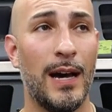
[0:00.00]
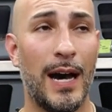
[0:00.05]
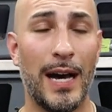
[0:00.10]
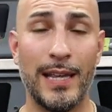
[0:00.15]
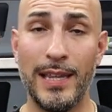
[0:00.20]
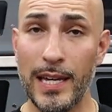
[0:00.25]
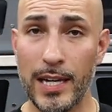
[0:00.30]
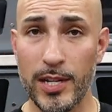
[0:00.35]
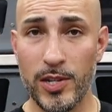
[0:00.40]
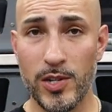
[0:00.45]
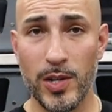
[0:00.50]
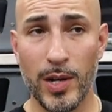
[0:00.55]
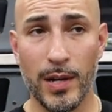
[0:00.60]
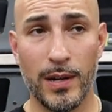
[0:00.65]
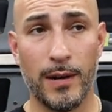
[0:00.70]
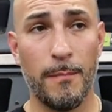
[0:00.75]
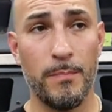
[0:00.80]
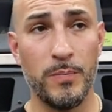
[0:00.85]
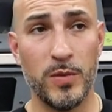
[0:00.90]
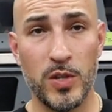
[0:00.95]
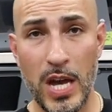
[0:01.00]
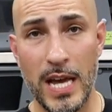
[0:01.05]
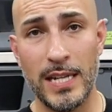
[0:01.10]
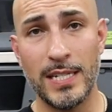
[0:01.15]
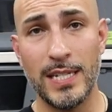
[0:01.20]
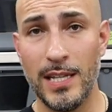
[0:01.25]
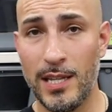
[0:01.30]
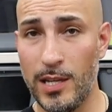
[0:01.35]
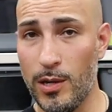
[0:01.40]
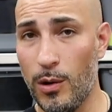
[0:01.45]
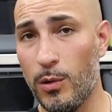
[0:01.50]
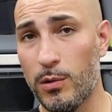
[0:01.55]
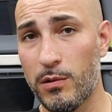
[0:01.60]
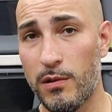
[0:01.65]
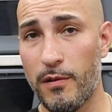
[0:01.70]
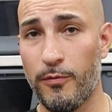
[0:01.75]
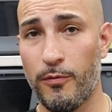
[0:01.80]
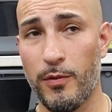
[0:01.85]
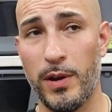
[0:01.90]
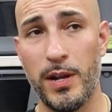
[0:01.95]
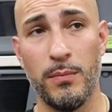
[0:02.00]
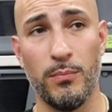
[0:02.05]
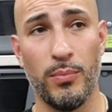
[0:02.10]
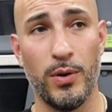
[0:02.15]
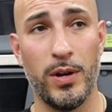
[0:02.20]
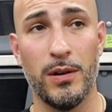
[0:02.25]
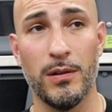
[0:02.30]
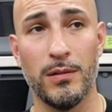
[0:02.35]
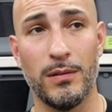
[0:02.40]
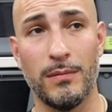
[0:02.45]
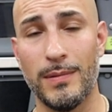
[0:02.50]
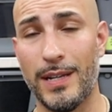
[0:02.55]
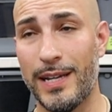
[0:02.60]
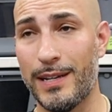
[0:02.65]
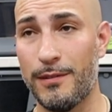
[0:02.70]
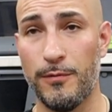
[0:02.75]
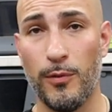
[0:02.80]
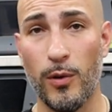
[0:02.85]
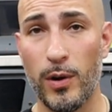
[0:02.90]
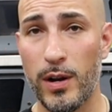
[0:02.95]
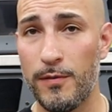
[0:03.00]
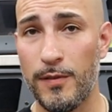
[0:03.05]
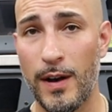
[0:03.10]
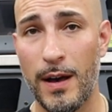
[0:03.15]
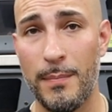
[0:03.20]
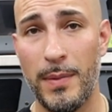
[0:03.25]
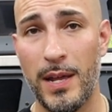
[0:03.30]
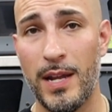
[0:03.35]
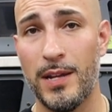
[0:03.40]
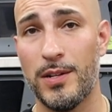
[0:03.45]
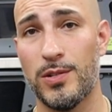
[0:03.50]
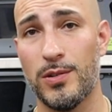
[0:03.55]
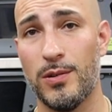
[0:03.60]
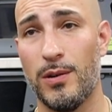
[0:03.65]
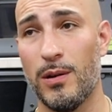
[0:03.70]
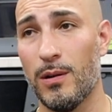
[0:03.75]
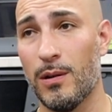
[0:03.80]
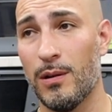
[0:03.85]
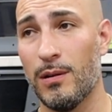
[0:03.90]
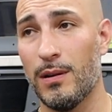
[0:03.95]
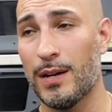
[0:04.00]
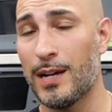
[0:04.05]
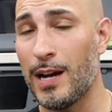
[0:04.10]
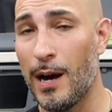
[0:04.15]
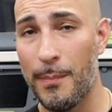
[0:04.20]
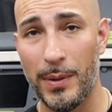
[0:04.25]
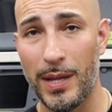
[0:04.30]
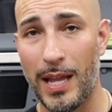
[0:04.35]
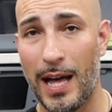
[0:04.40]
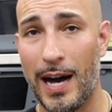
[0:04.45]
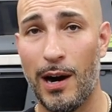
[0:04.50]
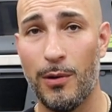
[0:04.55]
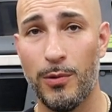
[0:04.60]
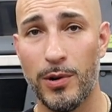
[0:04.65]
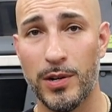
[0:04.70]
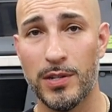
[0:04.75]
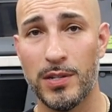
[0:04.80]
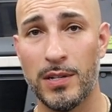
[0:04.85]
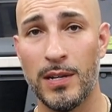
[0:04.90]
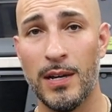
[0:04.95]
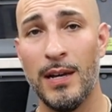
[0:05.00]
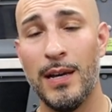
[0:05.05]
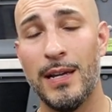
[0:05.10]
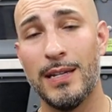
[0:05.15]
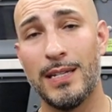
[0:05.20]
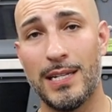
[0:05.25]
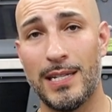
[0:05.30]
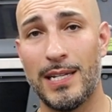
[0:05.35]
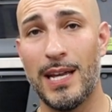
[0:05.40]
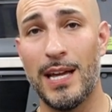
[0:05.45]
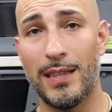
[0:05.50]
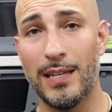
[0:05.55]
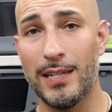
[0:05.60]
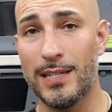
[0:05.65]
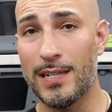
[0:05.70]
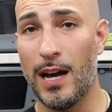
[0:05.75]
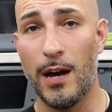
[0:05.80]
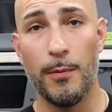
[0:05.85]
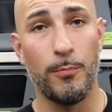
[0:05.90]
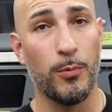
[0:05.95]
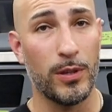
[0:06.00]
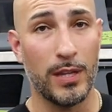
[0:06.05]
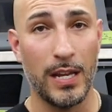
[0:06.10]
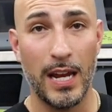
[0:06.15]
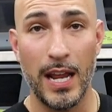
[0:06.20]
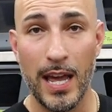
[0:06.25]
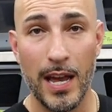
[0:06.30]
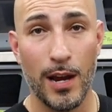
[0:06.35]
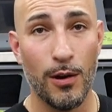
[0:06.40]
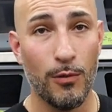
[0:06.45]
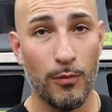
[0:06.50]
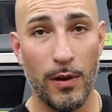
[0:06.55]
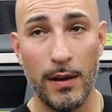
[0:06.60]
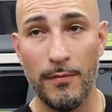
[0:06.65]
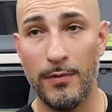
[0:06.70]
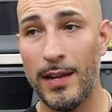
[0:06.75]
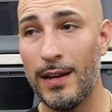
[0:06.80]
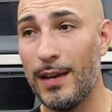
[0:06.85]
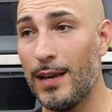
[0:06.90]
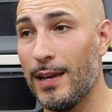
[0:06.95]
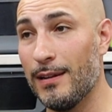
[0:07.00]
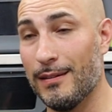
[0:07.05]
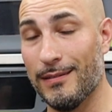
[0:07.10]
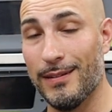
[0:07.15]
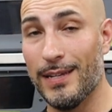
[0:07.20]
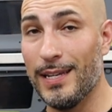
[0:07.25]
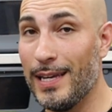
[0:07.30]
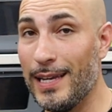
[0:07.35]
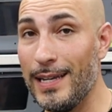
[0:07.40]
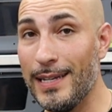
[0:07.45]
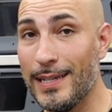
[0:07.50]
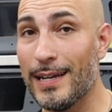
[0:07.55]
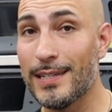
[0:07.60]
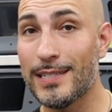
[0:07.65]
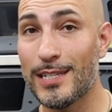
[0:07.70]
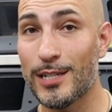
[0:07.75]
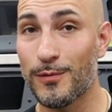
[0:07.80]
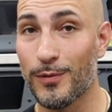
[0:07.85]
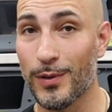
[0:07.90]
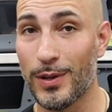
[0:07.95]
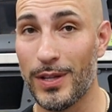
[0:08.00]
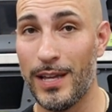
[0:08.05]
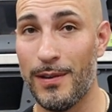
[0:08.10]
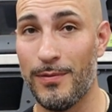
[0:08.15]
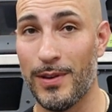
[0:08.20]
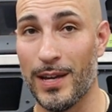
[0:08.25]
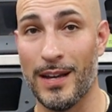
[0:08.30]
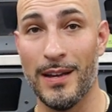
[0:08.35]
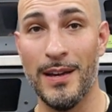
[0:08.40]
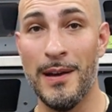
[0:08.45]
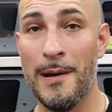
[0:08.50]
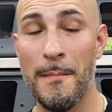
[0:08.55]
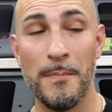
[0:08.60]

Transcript: I think it took Jesse, the owner of Freedom Breeder, like 45 minutes or a couple hours to set this up with an air rivet, and he does this for a living.